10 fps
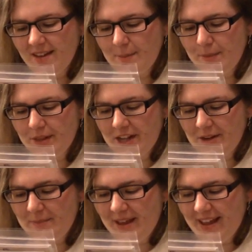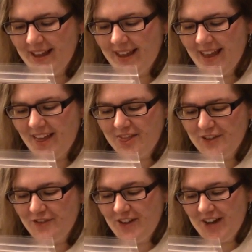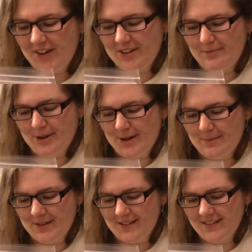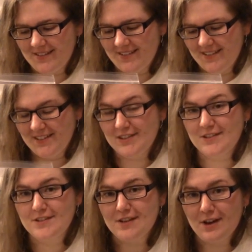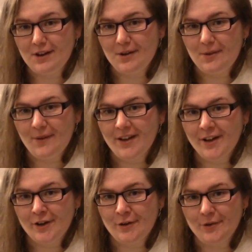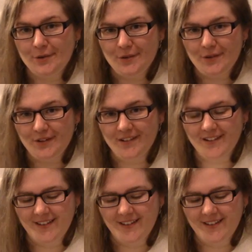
blood bank, and the fire department. So cool.